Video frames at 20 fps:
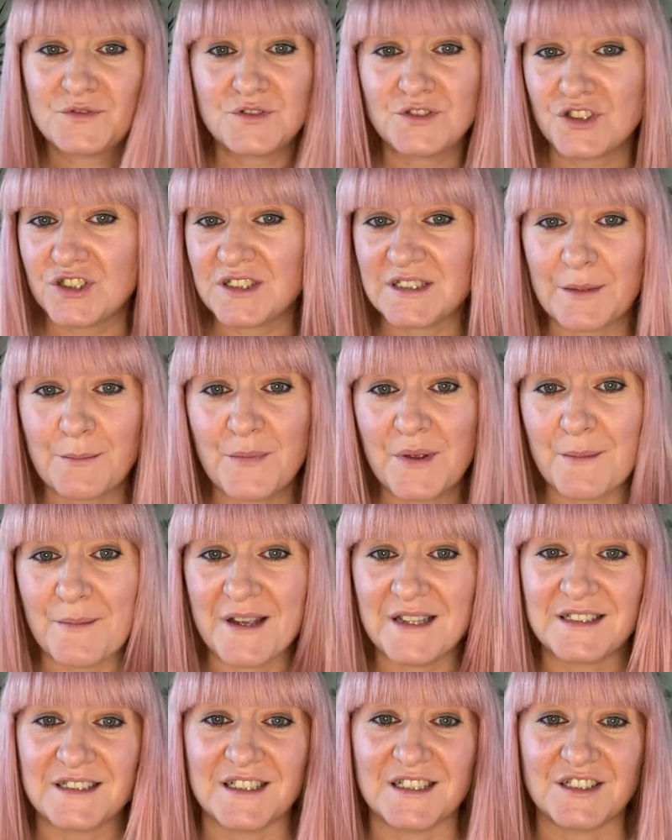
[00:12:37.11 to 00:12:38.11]
Just send me a
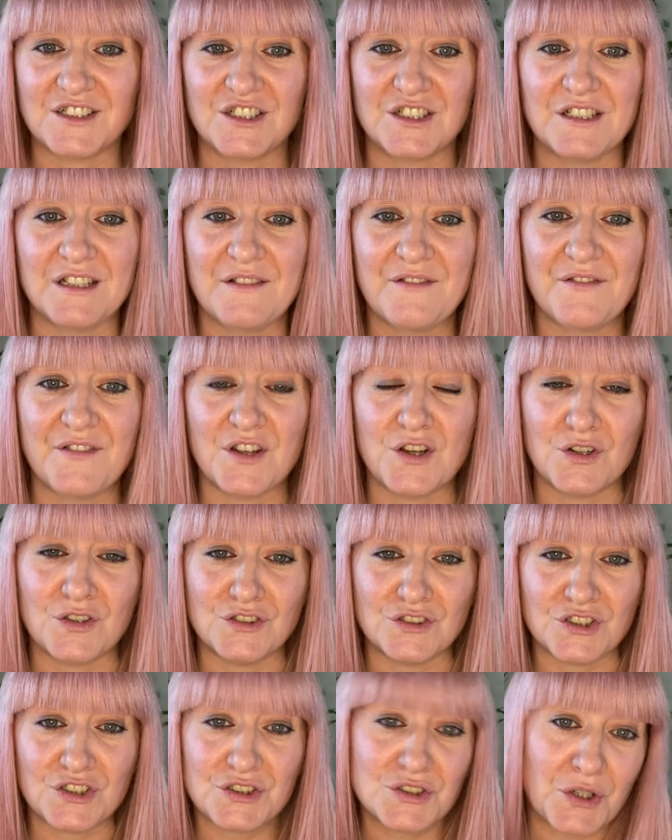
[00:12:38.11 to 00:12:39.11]
message, and if you're
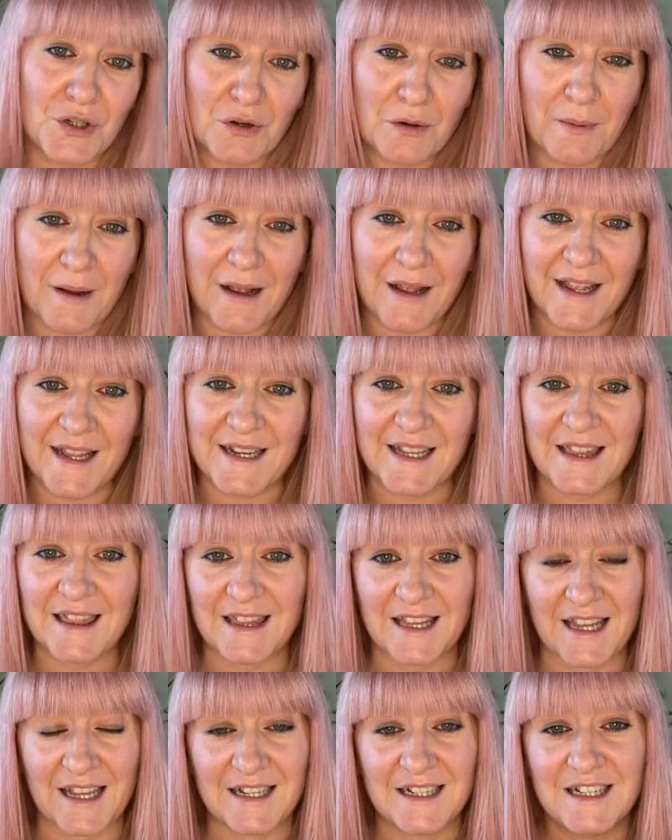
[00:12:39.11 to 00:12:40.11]
unsure about
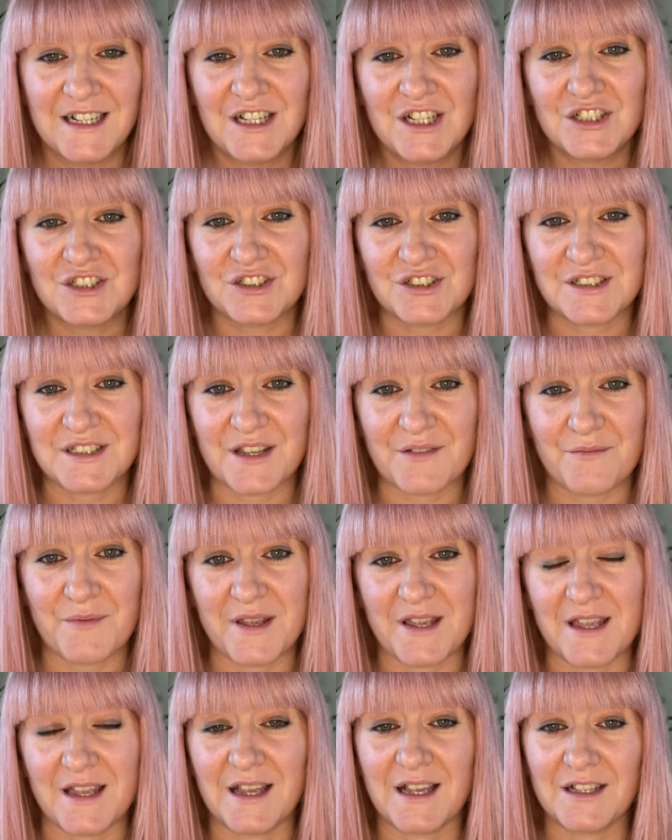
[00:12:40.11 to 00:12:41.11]
anything, just give
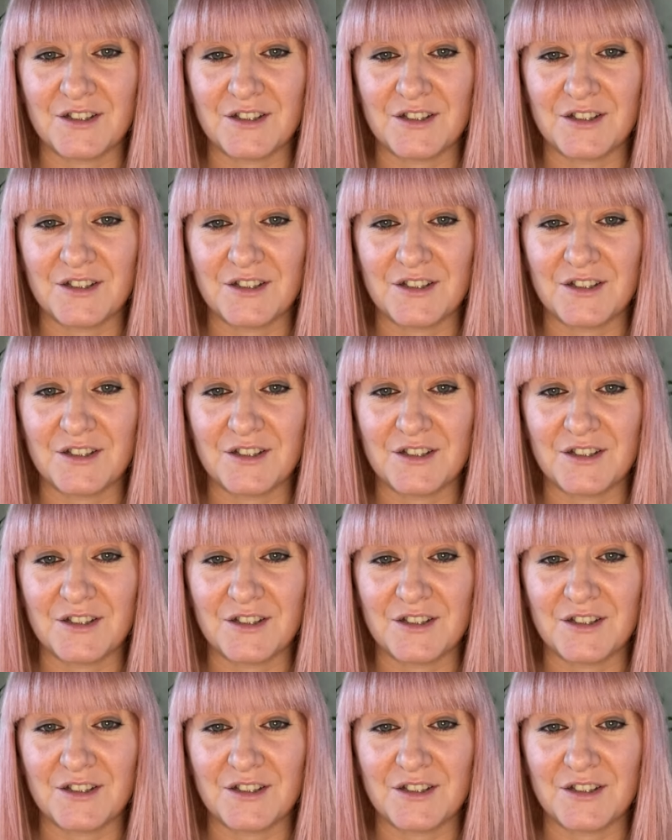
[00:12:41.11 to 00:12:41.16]
me